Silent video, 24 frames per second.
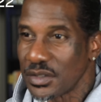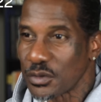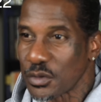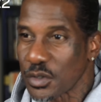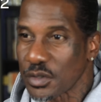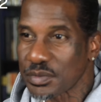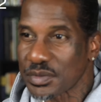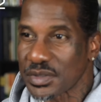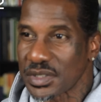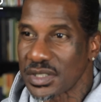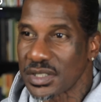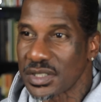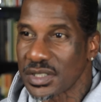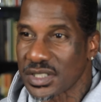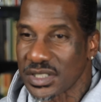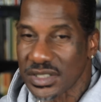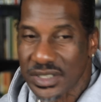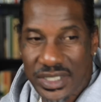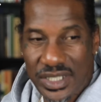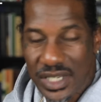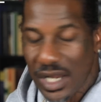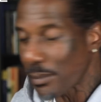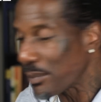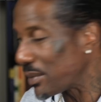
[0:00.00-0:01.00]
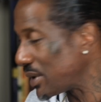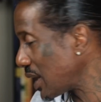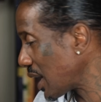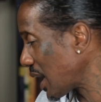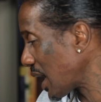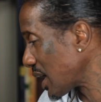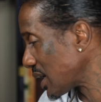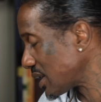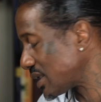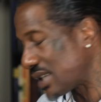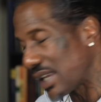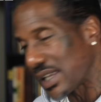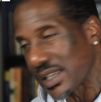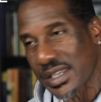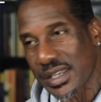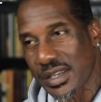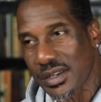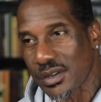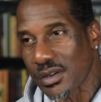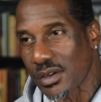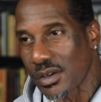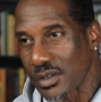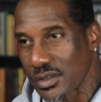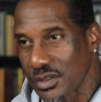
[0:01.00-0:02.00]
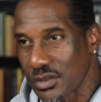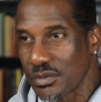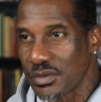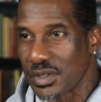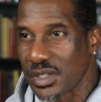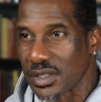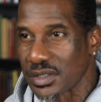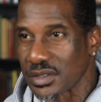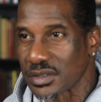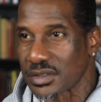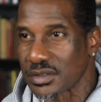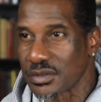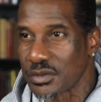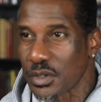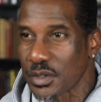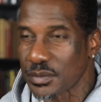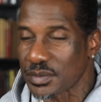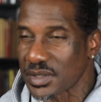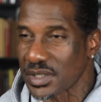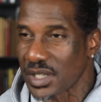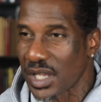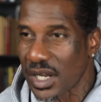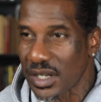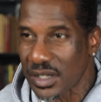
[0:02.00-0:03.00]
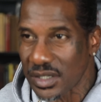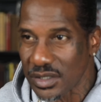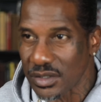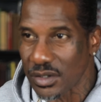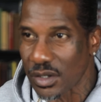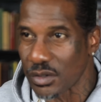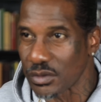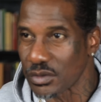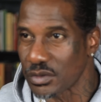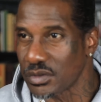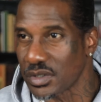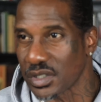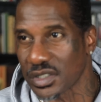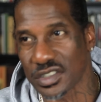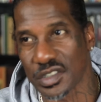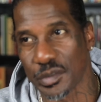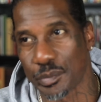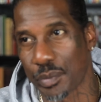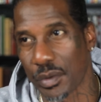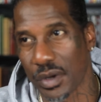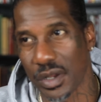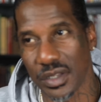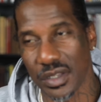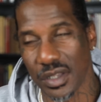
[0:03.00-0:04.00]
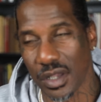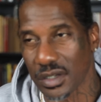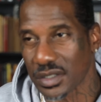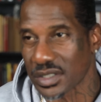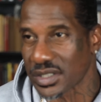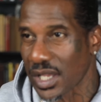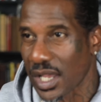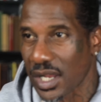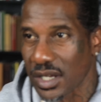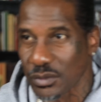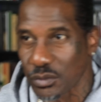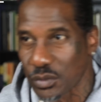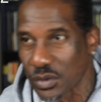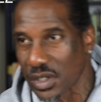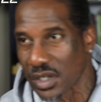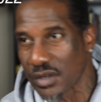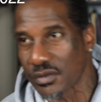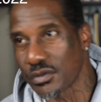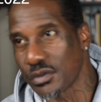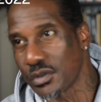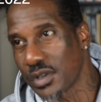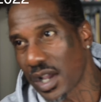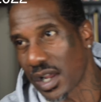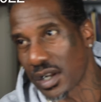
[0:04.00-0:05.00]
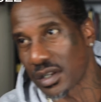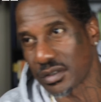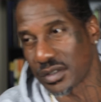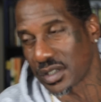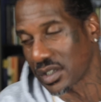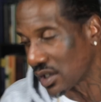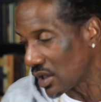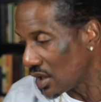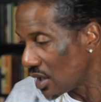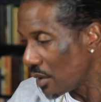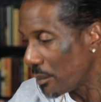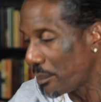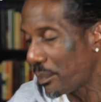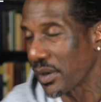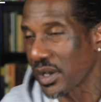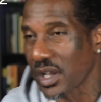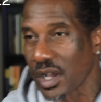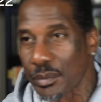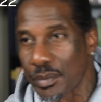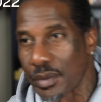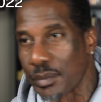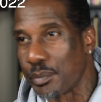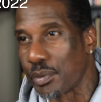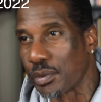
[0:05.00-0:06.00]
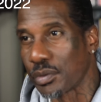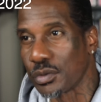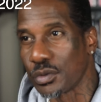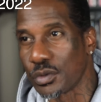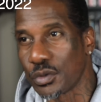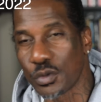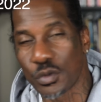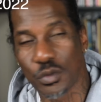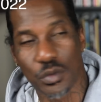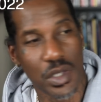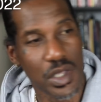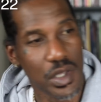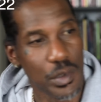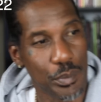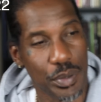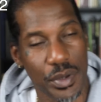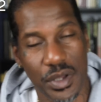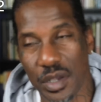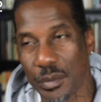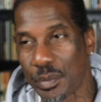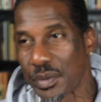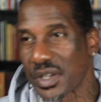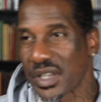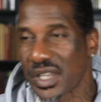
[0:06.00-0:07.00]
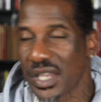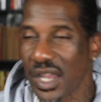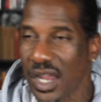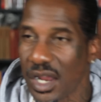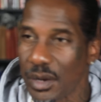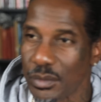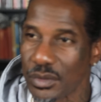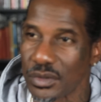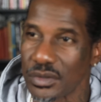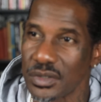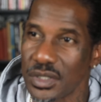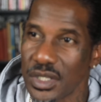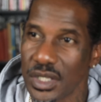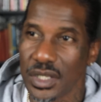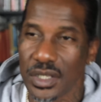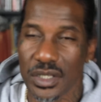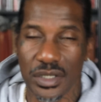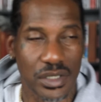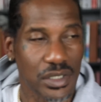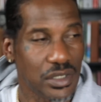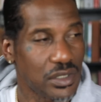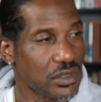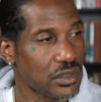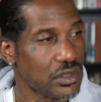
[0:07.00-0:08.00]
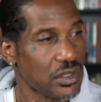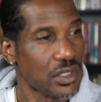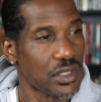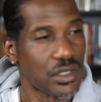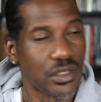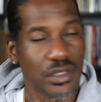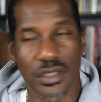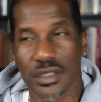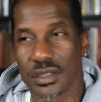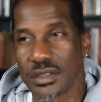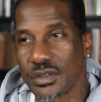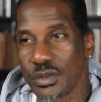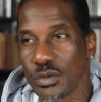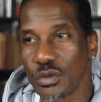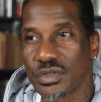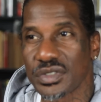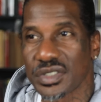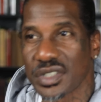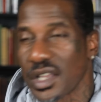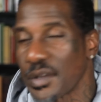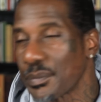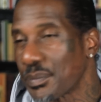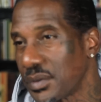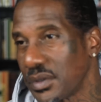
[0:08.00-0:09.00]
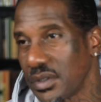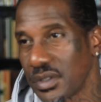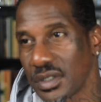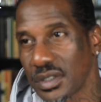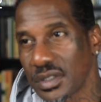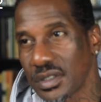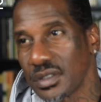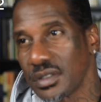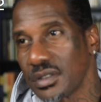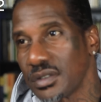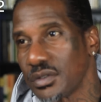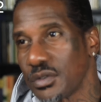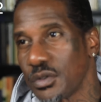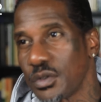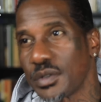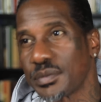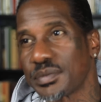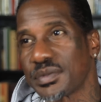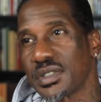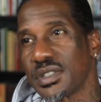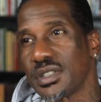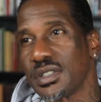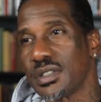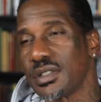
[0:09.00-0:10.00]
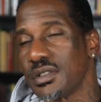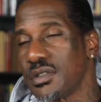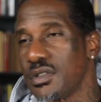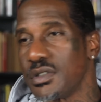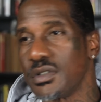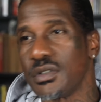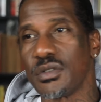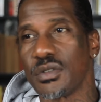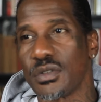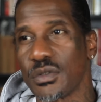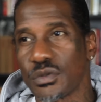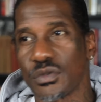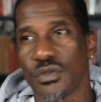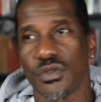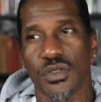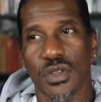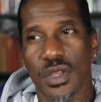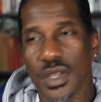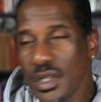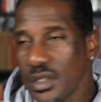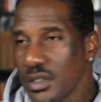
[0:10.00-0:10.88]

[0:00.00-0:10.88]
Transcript: You know what I'm saying? Because then, I mean, I got to take care of all you niggas. You know what I'm saying? I need all you niggas to bring y'all talent. Whatever you got to do, pick up a broom, pick up a camera, nigga, do something, nigga. You know what I'm saying?